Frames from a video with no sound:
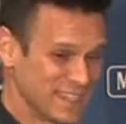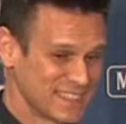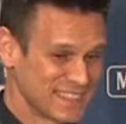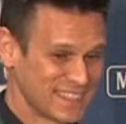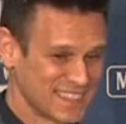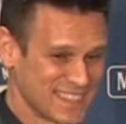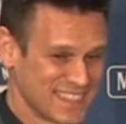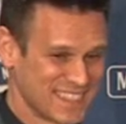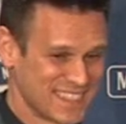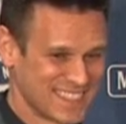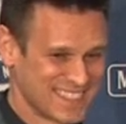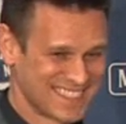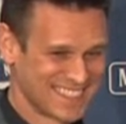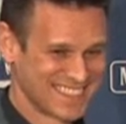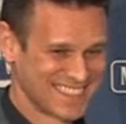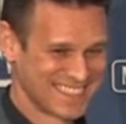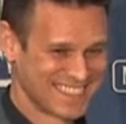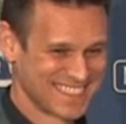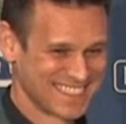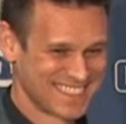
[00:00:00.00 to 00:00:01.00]

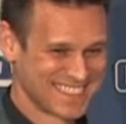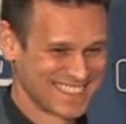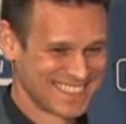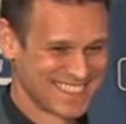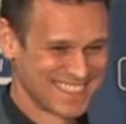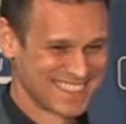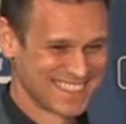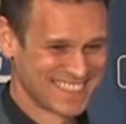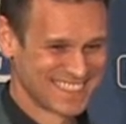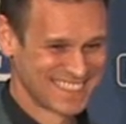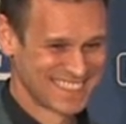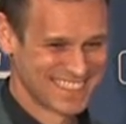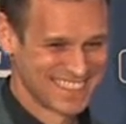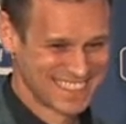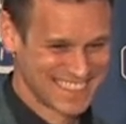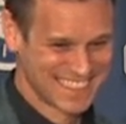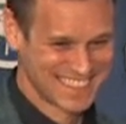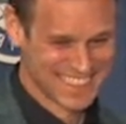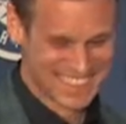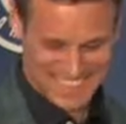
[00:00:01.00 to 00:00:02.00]

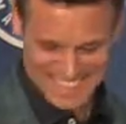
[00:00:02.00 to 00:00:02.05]
(no one is talking)